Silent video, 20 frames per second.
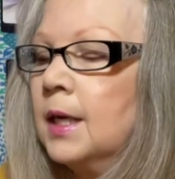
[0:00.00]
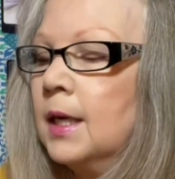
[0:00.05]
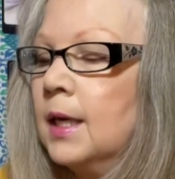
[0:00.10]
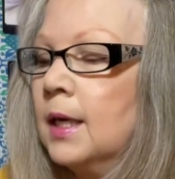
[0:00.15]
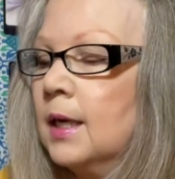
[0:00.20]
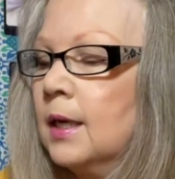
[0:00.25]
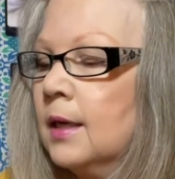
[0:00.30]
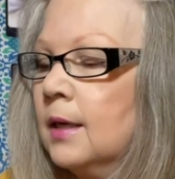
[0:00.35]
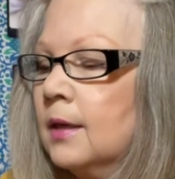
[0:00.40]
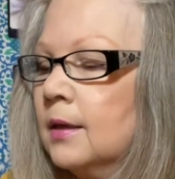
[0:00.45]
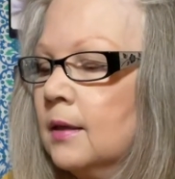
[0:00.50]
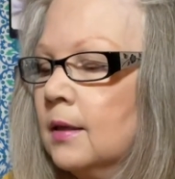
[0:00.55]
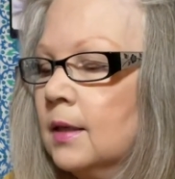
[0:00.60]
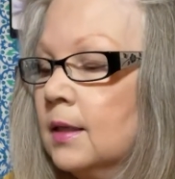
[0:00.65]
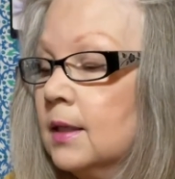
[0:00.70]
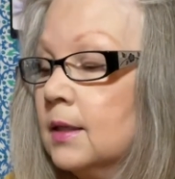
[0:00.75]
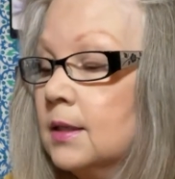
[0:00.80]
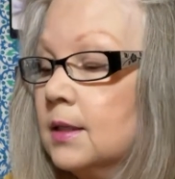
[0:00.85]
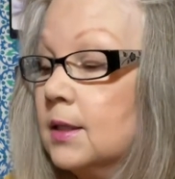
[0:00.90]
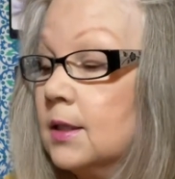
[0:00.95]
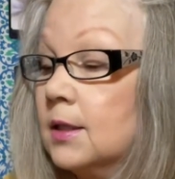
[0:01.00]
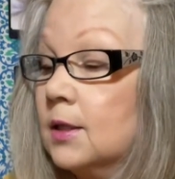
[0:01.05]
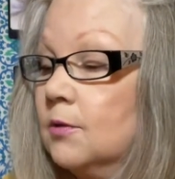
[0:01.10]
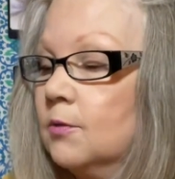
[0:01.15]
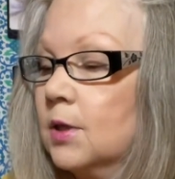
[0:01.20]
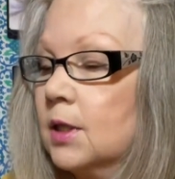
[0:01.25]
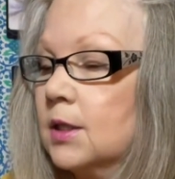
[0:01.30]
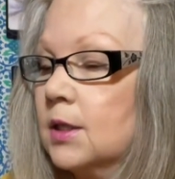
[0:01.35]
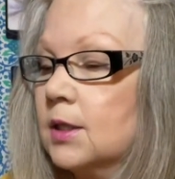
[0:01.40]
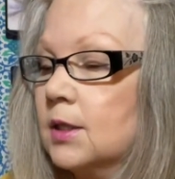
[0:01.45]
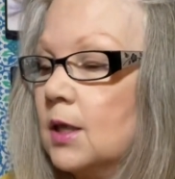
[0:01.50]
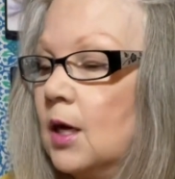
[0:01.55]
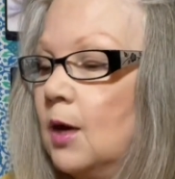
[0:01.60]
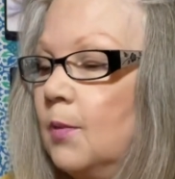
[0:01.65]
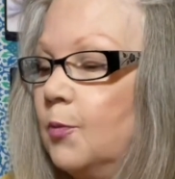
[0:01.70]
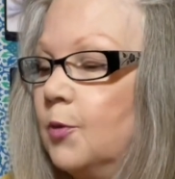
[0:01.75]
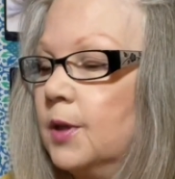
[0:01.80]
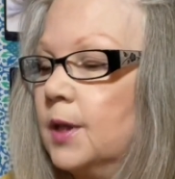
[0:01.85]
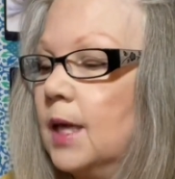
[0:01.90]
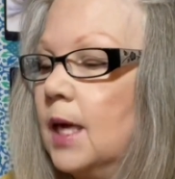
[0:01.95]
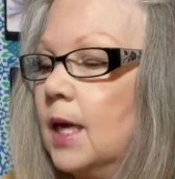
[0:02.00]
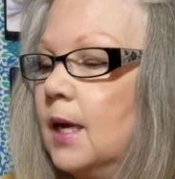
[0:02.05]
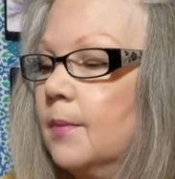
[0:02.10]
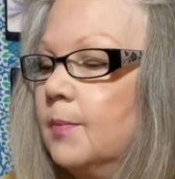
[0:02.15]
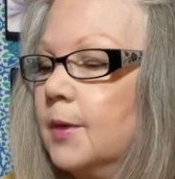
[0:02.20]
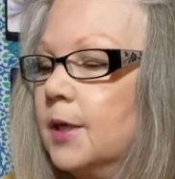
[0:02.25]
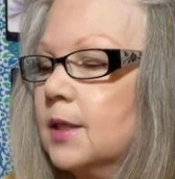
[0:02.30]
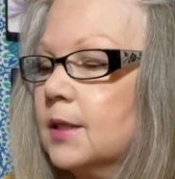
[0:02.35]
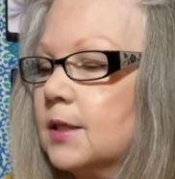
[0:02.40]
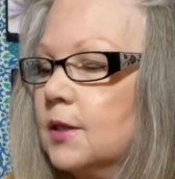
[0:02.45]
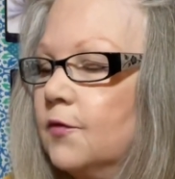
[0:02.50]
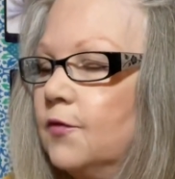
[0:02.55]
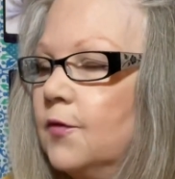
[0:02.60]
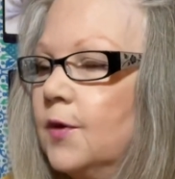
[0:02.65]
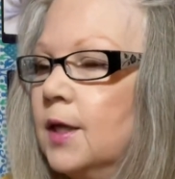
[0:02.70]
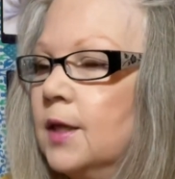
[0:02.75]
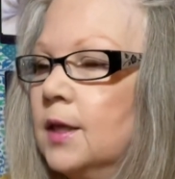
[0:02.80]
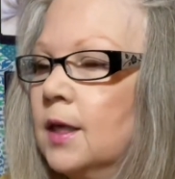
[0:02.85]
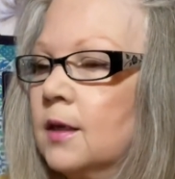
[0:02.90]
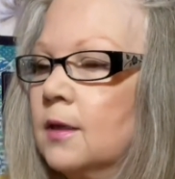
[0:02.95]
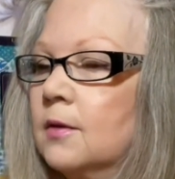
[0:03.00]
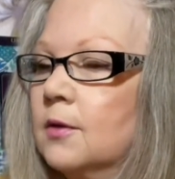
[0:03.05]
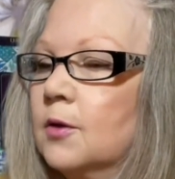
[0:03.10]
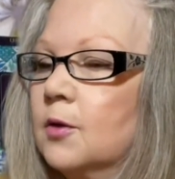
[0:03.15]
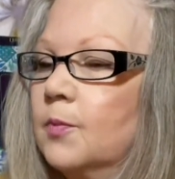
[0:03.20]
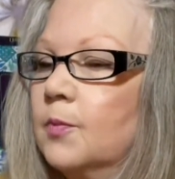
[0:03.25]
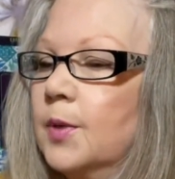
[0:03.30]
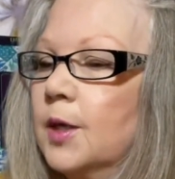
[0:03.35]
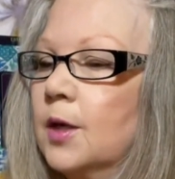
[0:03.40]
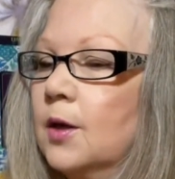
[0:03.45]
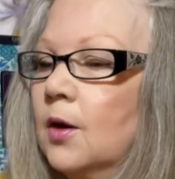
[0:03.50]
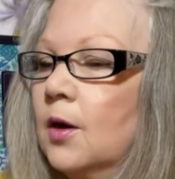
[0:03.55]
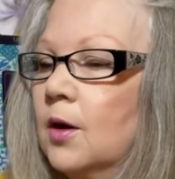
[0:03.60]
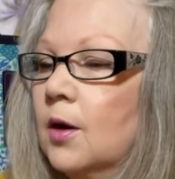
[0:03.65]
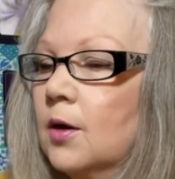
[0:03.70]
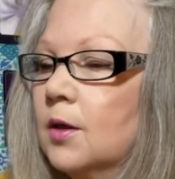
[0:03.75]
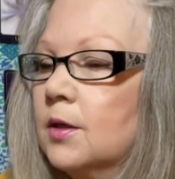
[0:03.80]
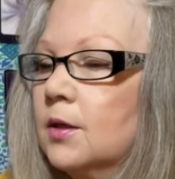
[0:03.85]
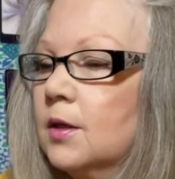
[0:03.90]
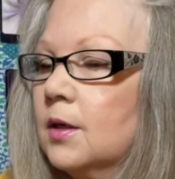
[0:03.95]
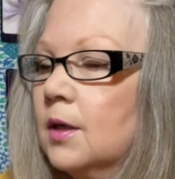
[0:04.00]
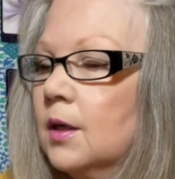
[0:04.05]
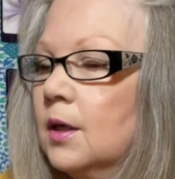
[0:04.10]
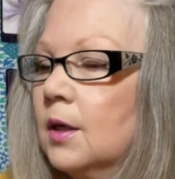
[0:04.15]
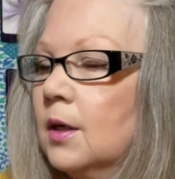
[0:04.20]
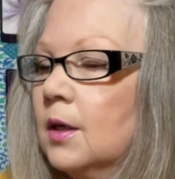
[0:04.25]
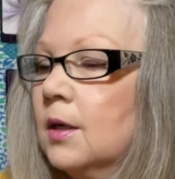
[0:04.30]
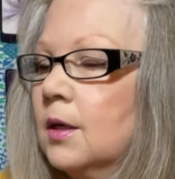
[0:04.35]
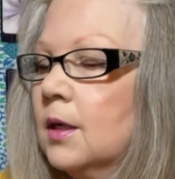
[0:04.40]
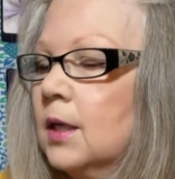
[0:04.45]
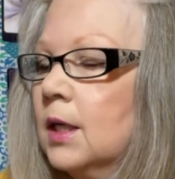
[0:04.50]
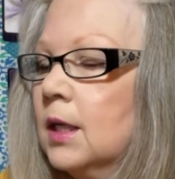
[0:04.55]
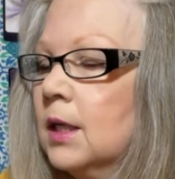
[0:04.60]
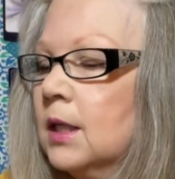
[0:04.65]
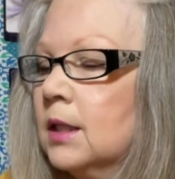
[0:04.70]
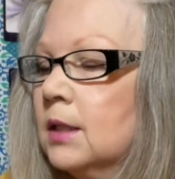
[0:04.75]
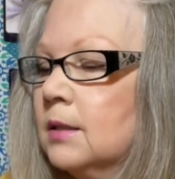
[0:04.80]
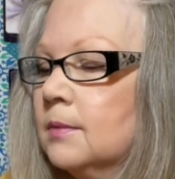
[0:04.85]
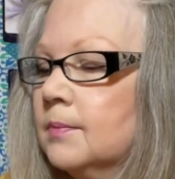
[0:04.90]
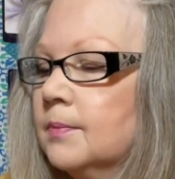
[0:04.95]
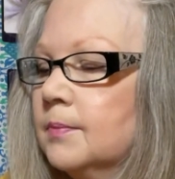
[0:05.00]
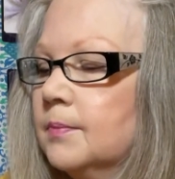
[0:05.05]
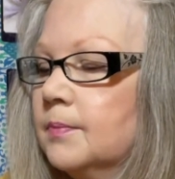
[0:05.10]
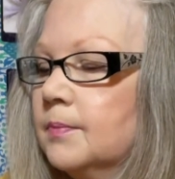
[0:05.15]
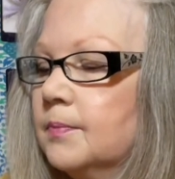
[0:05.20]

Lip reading: and see what is up with that, because I find that a little bit odd. I'm